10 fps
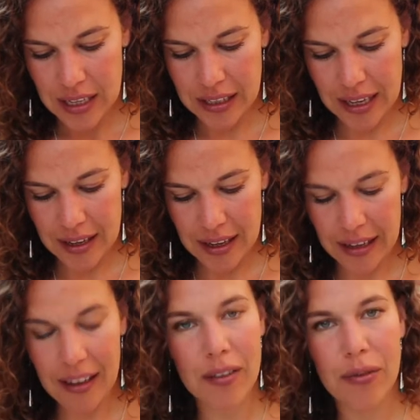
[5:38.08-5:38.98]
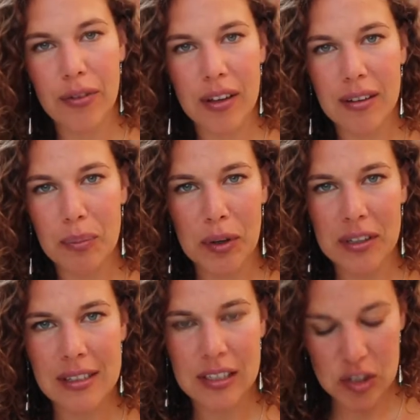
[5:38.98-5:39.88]
yeah, I love the
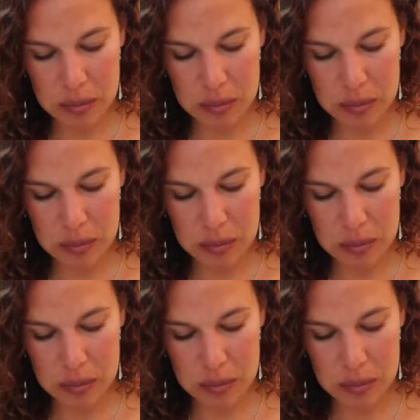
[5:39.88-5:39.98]
products that she